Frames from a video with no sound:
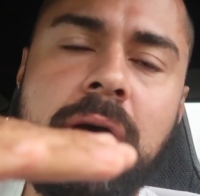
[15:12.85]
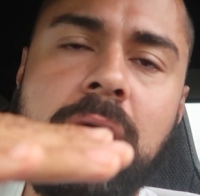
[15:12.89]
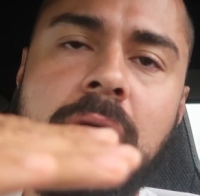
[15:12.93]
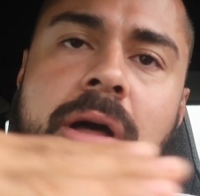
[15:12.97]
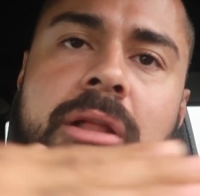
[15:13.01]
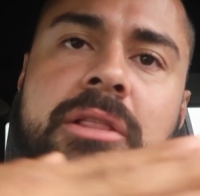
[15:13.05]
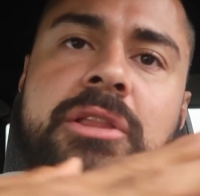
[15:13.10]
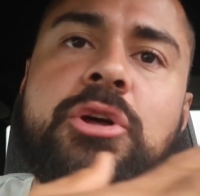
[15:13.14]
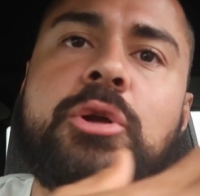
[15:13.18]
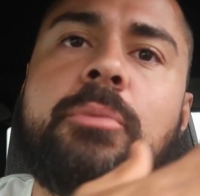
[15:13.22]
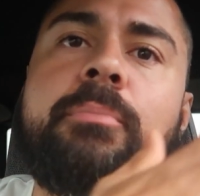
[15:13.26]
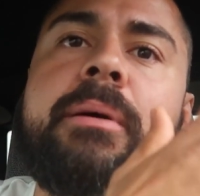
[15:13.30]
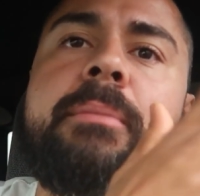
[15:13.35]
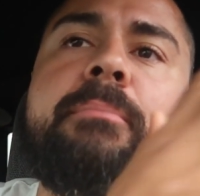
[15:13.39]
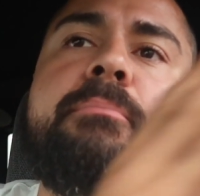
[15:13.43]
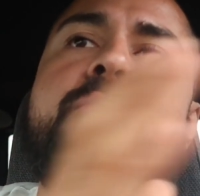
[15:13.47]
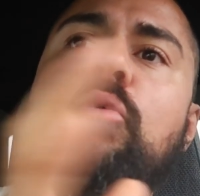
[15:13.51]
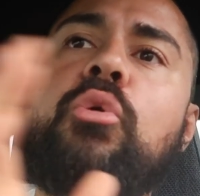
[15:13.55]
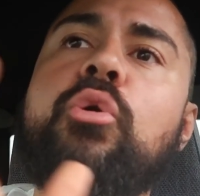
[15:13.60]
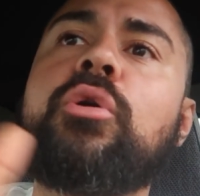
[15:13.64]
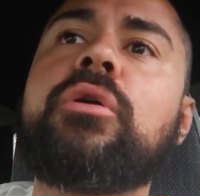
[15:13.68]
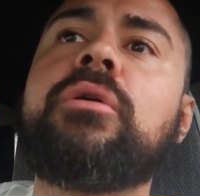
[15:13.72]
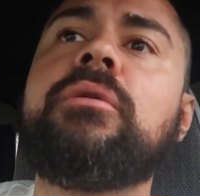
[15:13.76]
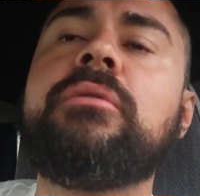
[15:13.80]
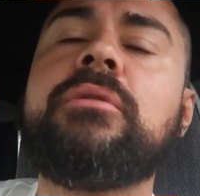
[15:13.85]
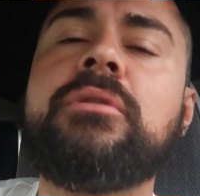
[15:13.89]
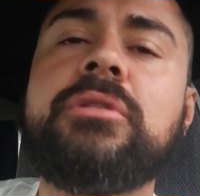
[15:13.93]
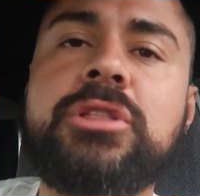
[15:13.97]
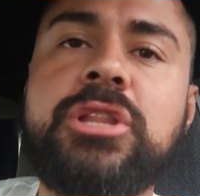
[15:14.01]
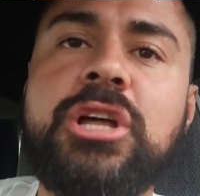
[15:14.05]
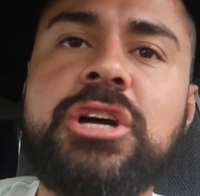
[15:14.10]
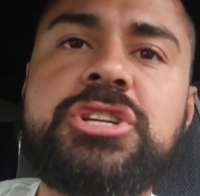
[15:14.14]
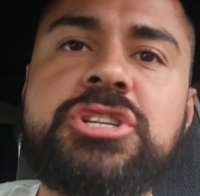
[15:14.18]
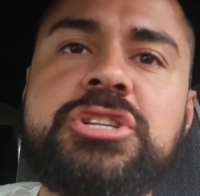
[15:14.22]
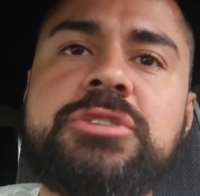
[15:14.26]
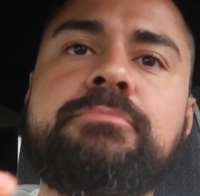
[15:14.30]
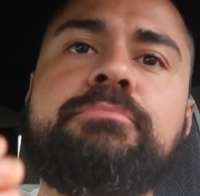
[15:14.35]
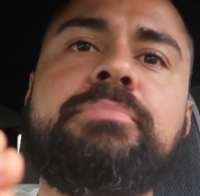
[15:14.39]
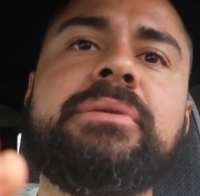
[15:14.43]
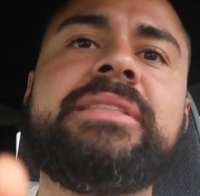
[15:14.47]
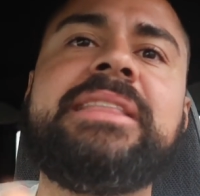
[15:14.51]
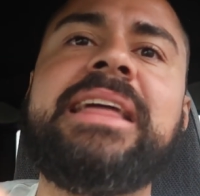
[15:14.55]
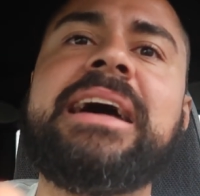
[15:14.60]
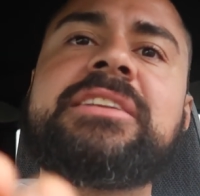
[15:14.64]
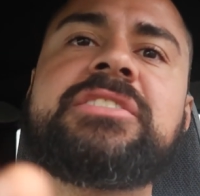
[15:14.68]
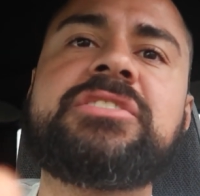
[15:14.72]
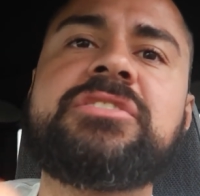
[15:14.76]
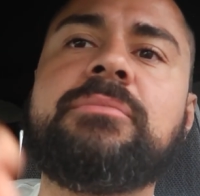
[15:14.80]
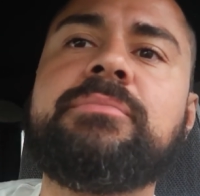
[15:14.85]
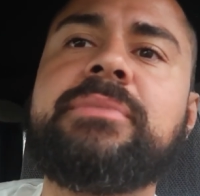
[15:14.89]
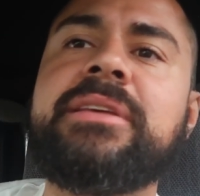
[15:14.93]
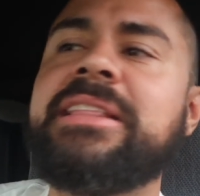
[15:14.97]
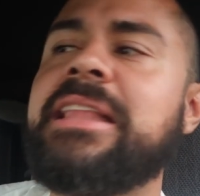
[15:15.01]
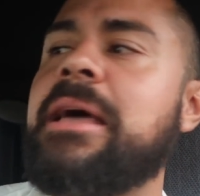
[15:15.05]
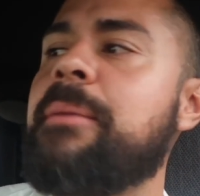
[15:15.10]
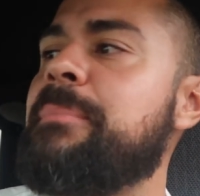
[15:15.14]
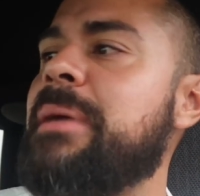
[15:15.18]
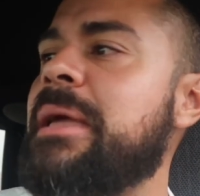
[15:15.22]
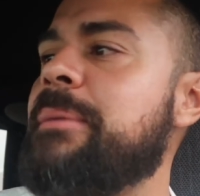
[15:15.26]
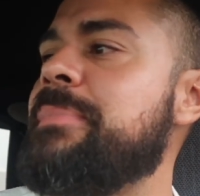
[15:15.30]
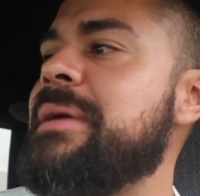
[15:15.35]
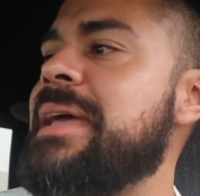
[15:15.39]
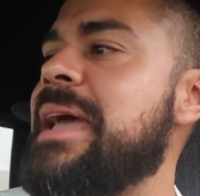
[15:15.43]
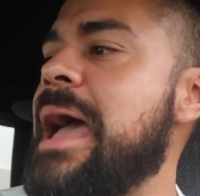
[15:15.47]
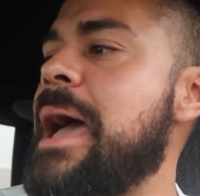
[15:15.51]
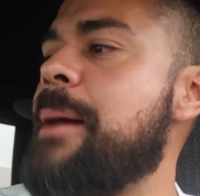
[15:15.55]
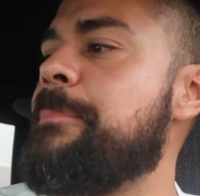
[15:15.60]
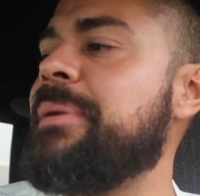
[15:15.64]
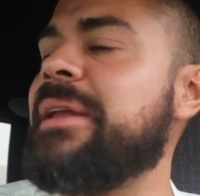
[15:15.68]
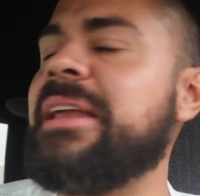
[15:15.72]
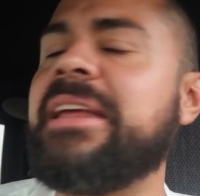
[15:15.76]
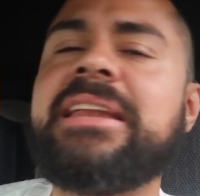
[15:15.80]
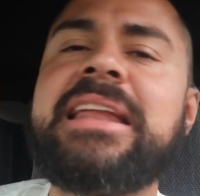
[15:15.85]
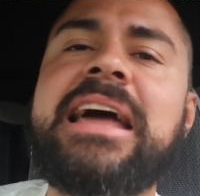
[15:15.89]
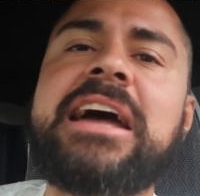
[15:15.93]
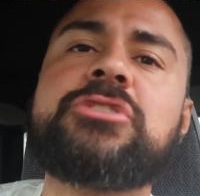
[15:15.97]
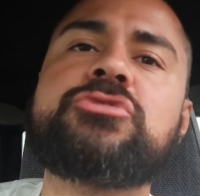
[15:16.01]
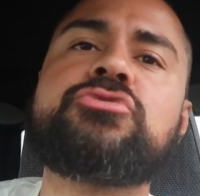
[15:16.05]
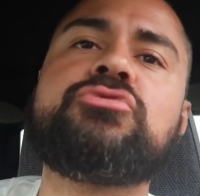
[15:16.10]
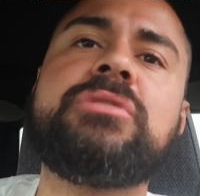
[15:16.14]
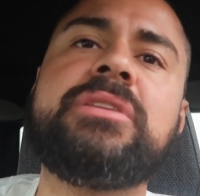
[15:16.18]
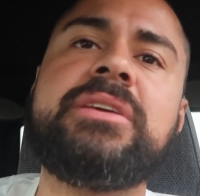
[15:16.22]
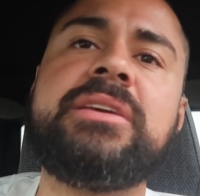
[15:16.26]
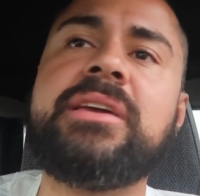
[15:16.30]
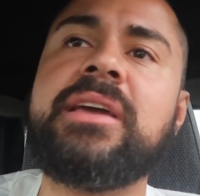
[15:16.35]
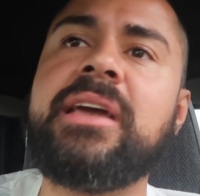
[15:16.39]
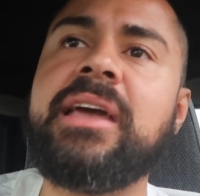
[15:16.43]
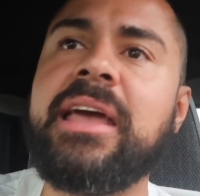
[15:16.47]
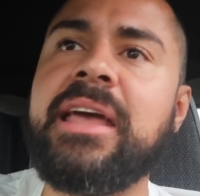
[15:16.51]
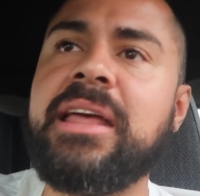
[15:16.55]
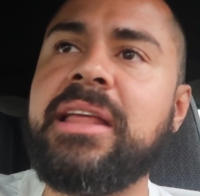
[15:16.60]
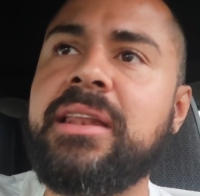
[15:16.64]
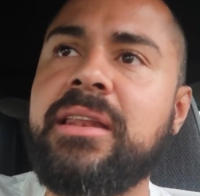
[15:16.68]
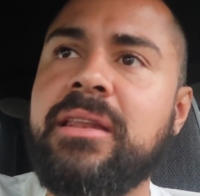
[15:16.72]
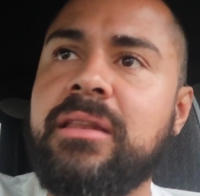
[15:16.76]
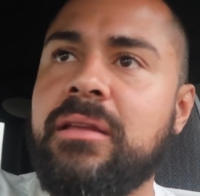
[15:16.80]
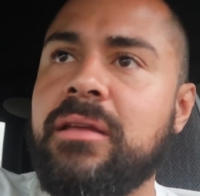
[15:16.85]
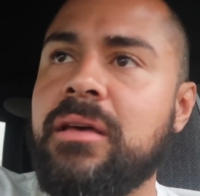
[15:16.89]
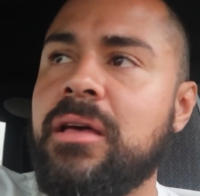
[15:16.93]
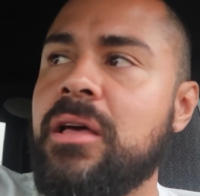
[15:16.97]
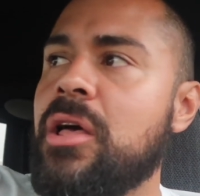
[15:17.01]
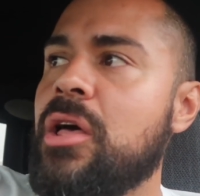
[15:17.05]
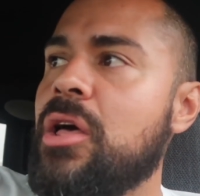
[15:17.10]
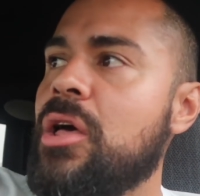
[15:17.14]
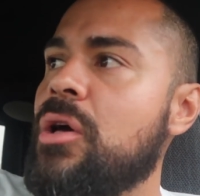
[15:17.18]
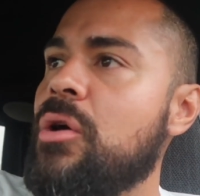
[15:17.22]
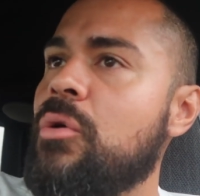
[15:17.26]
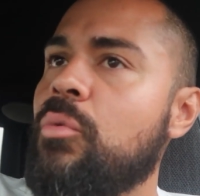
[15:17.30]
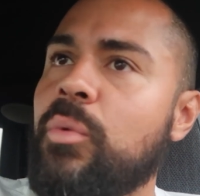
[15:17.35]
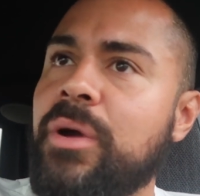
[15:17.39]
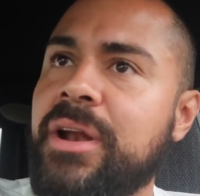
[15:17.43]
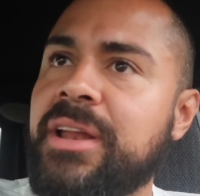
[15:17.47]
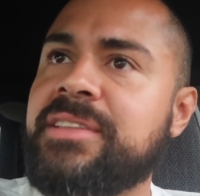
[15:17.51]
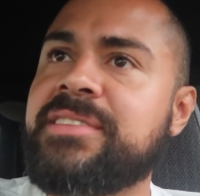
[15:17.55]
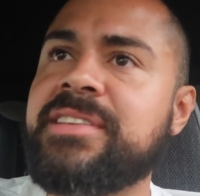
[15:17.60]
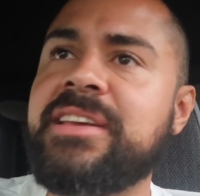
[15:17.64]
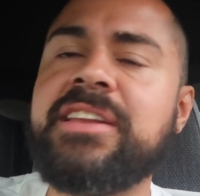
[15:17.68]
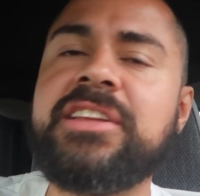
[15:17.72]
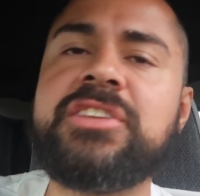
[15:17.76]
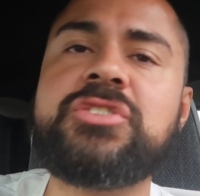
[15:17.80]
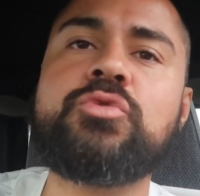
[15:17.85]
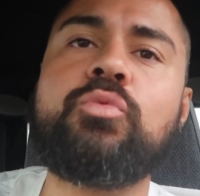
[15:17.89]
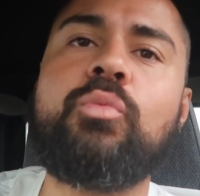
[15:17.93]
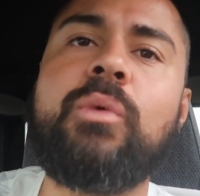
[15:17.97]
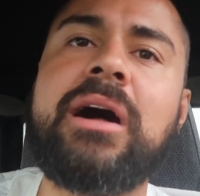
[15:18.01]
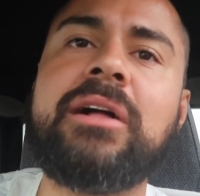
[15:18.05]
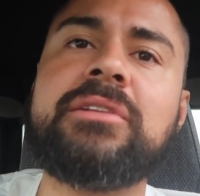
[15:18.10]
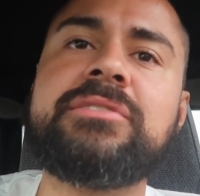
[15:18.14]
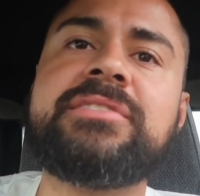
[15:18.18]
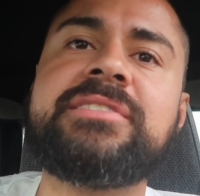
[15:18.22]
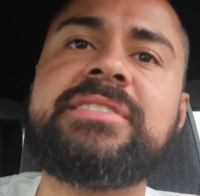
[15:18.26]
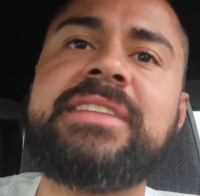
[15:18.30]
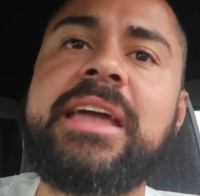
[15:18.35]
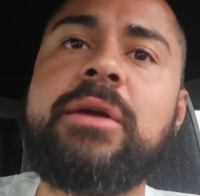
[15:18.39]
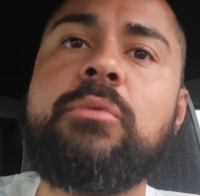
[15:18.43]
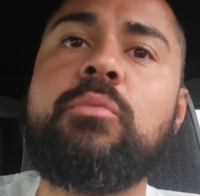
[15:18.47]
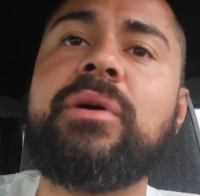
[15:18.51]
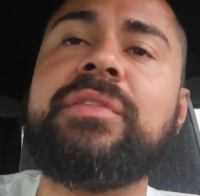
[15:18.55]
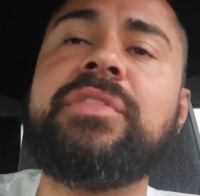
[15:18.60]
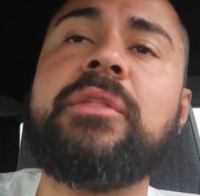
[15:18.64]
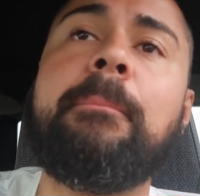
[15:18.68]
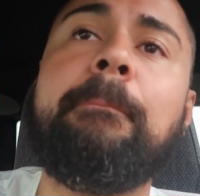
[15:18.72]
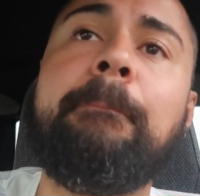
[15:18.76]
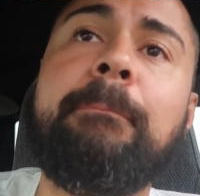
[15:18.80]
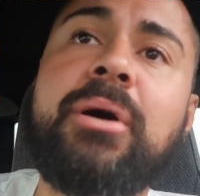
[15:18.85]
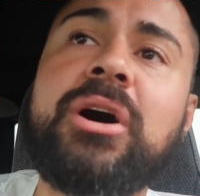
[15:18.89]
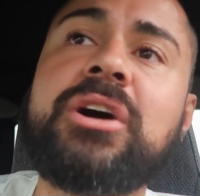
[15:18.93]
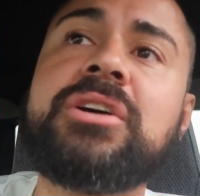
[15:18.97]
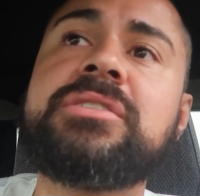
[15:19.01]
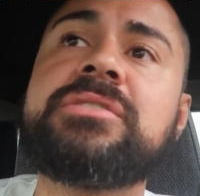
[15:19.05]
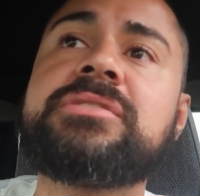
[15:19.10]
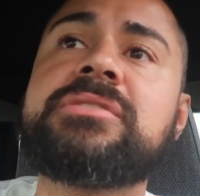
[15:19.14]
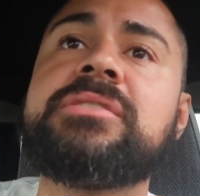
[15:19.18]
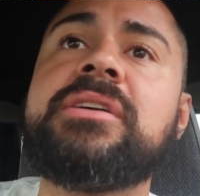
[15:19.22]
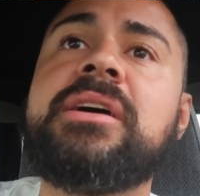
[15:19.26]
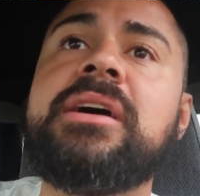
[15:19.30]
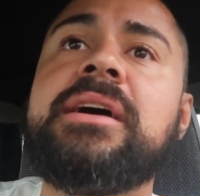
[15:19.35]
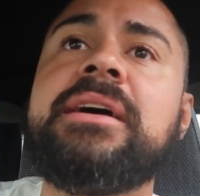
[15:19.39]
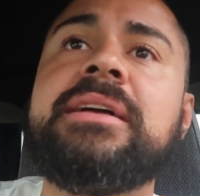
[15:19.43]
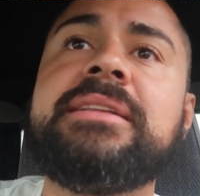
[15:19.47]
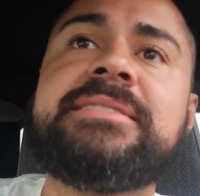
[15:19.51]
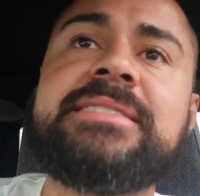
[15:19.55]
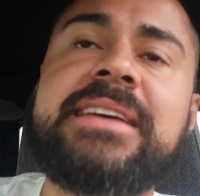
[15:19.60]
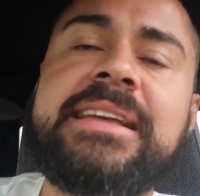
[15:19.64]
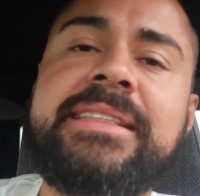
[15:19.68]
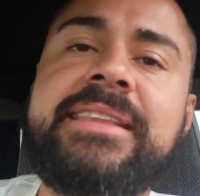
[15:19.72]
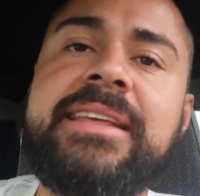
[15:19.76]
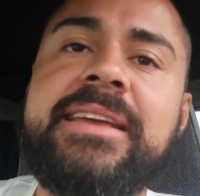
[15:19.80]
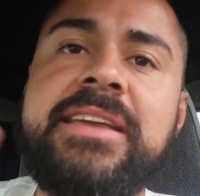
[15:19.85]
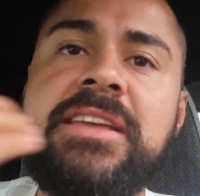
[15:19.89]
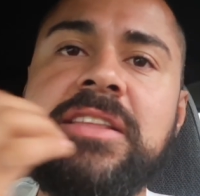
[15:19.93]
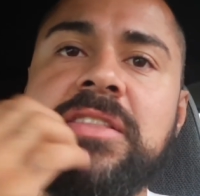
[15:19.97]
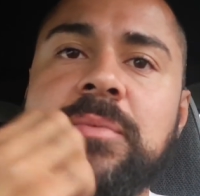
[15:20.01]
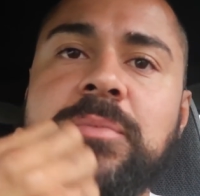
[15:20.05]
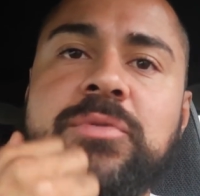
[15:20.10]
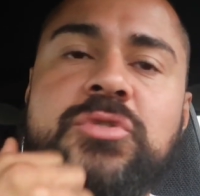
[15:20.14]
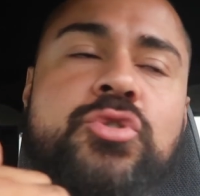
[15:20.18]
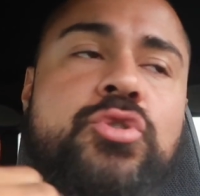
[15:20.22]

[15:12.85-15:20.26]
a little bit more lush, but that's something that may be happening naturally when it's in its wild state, when the bugs tend to eat them.